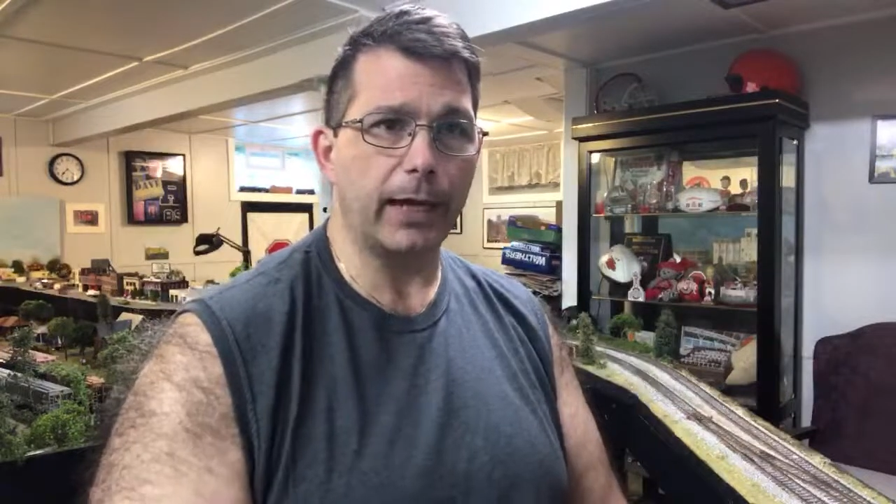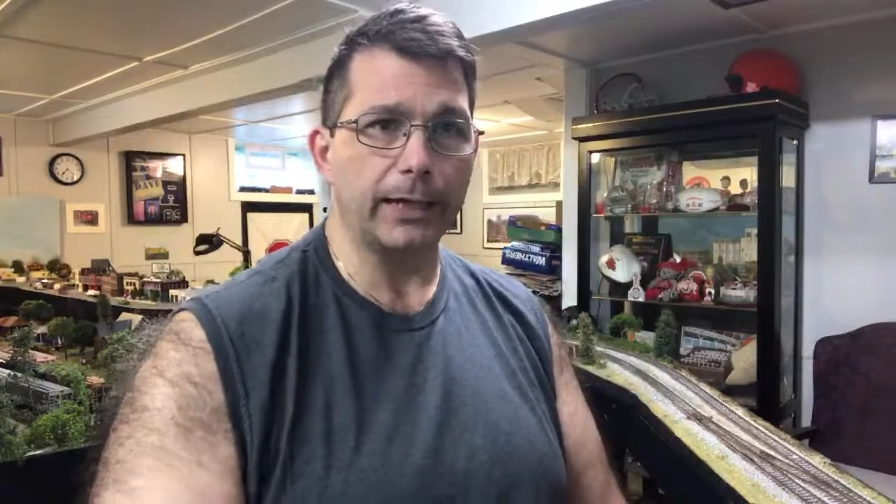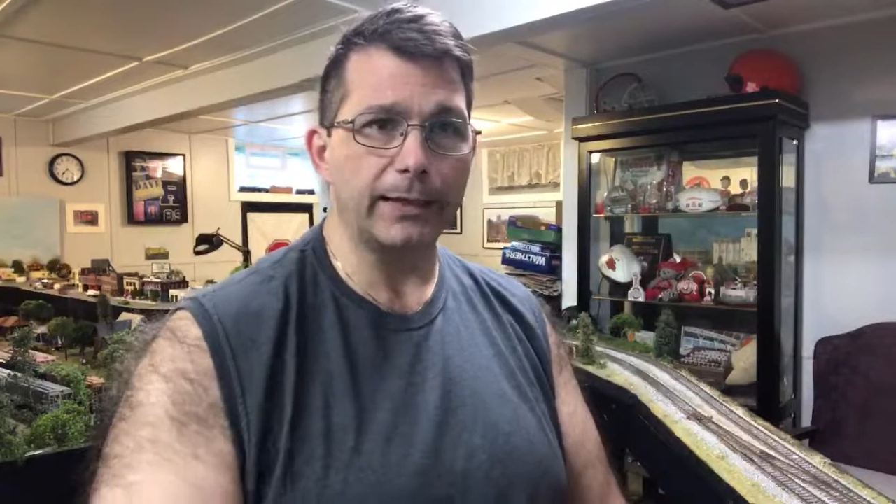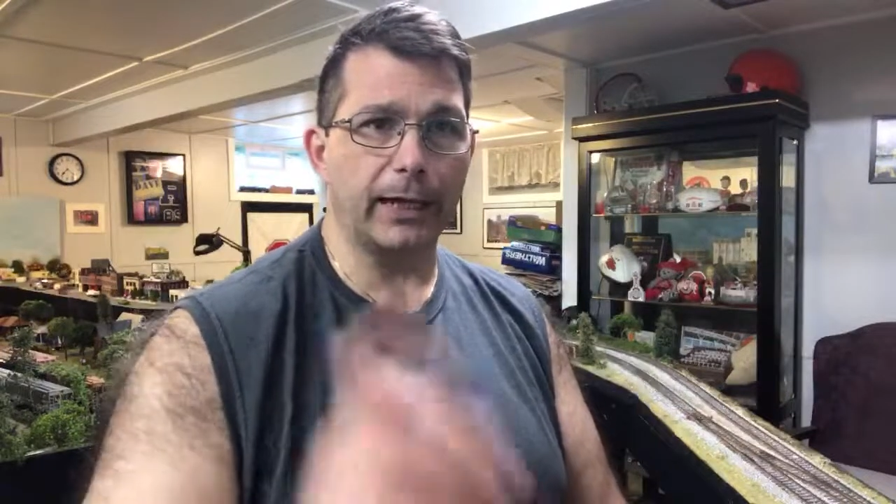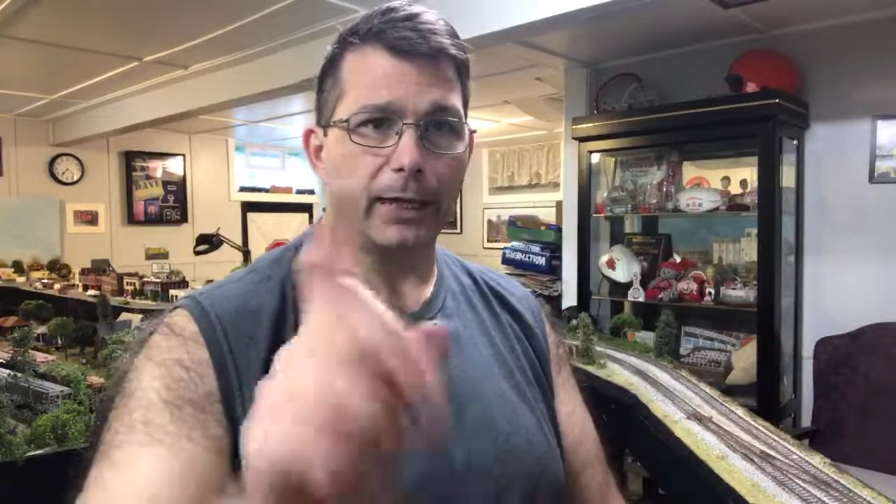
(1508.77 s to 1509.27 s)

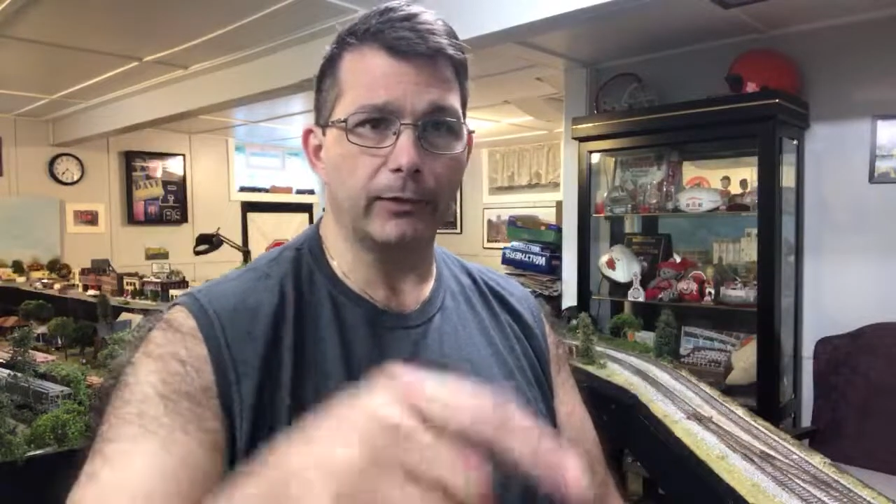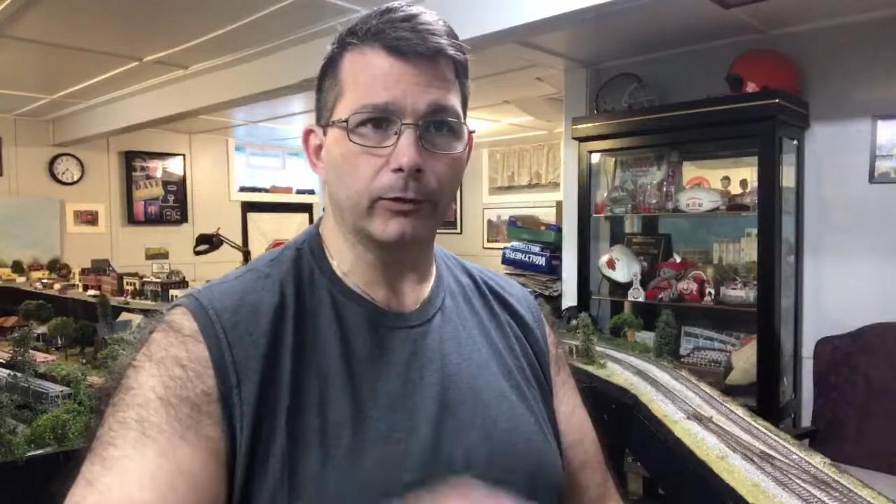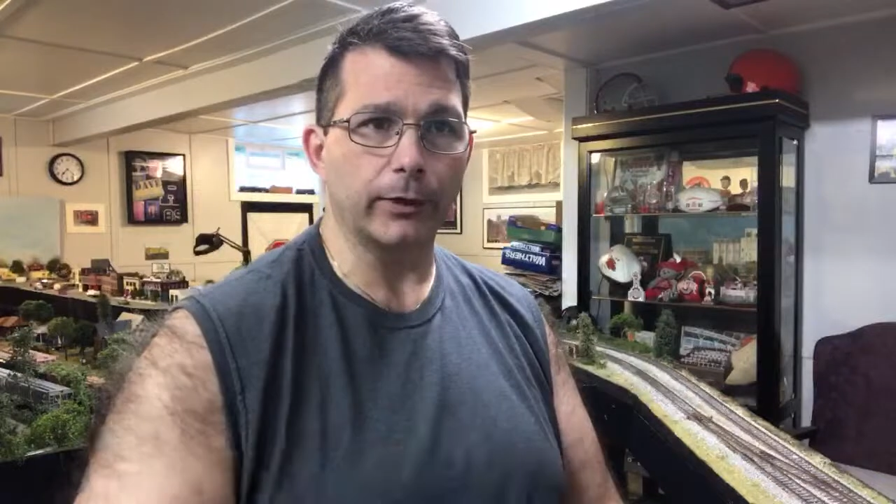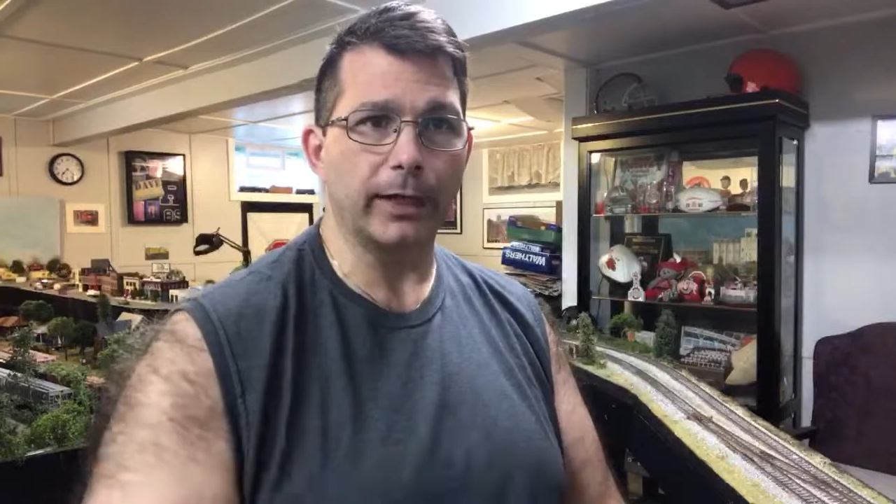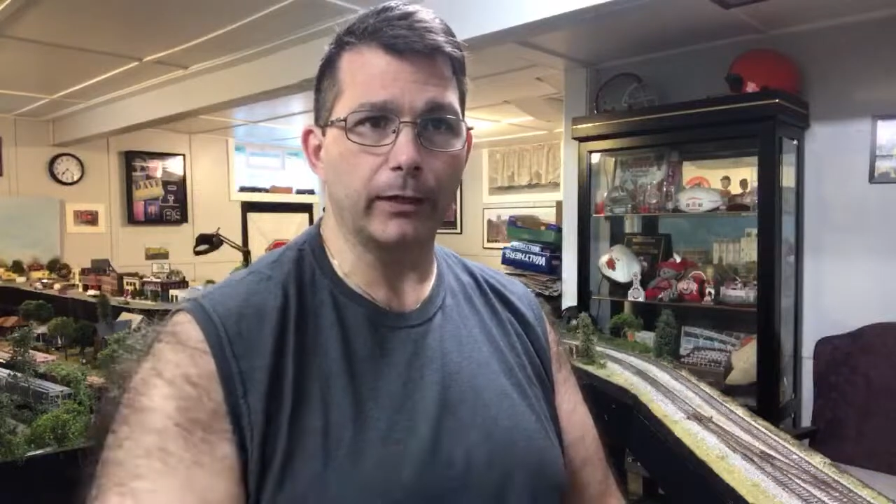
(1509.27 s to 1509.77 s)

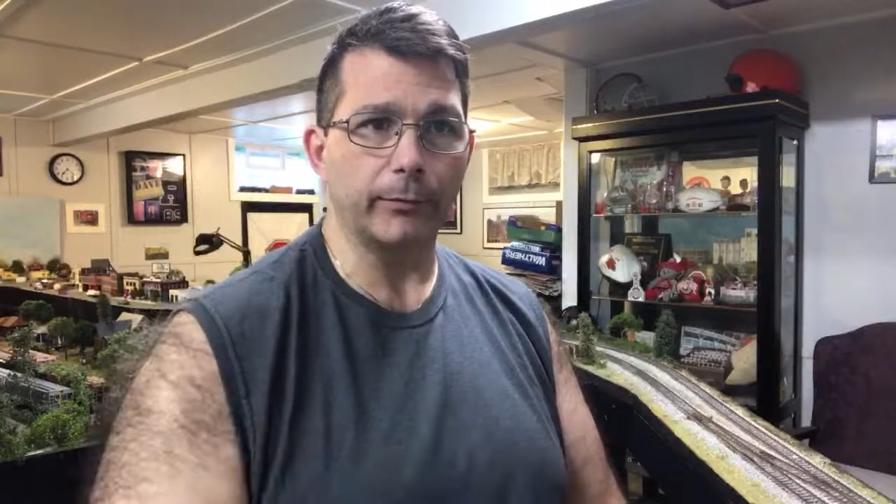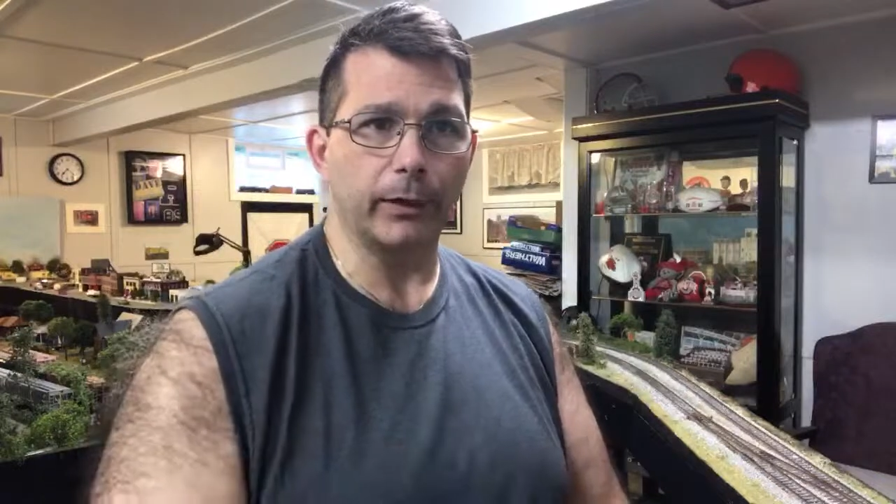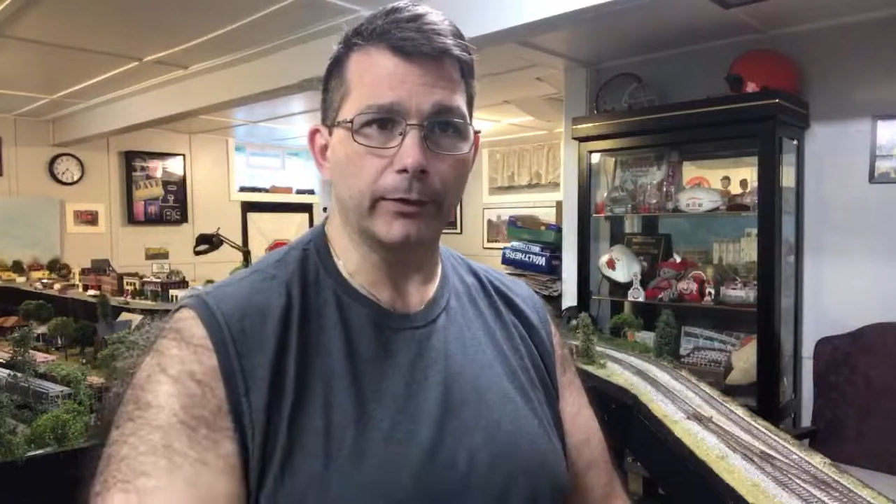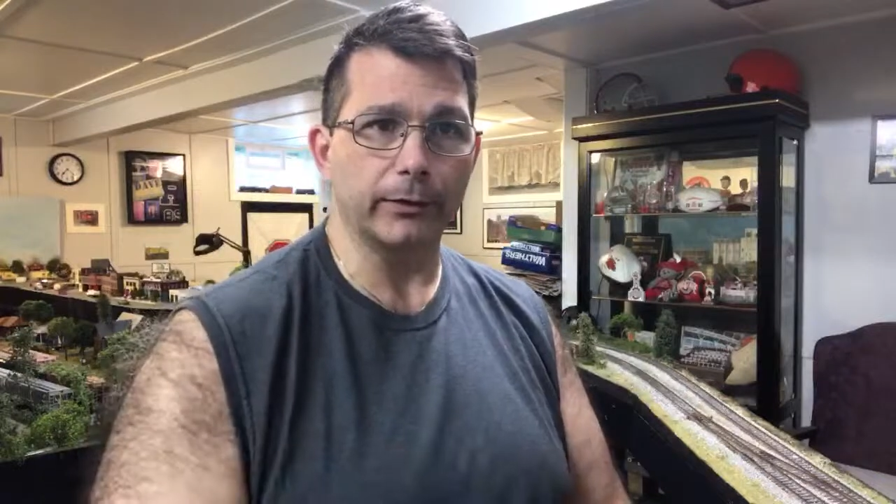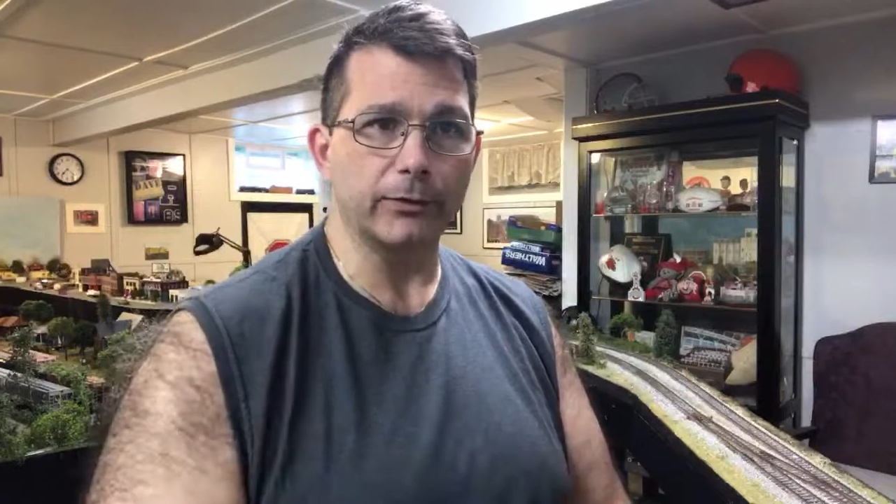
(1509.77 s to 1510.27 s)
icon or name
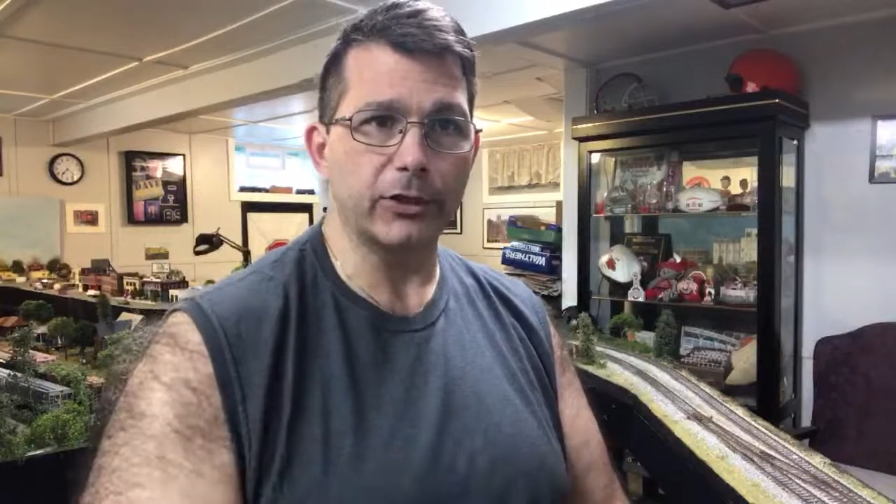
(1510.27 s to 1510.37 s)
on the